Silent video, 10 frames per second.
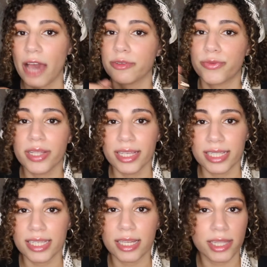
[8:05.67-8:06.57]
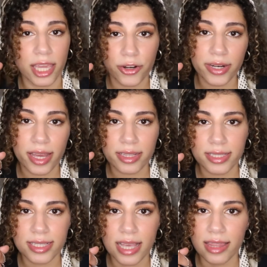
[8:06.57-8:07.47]
I was really into layering
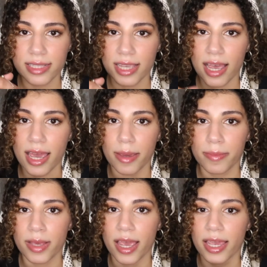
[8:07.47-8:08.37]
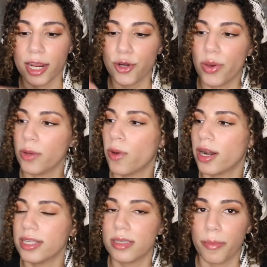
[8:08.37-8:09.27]
necklaces at the time and I knew I
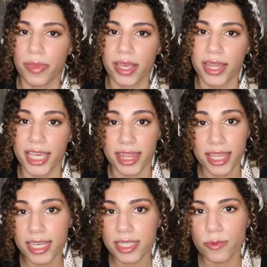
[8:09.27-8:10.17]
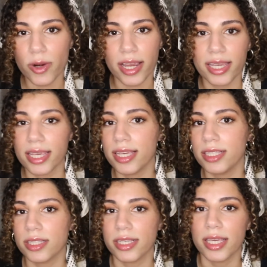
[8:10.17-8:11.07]
wanted something like this where I could
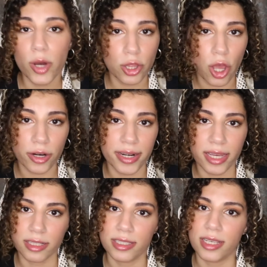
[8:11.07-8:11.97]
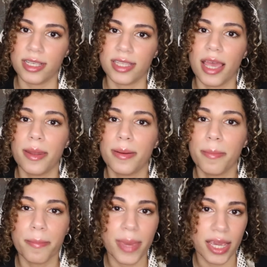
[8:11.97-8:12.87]
easily put longer necklaces
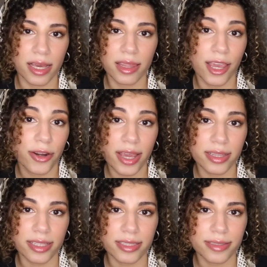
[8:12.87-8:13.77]
and make a layered necklace.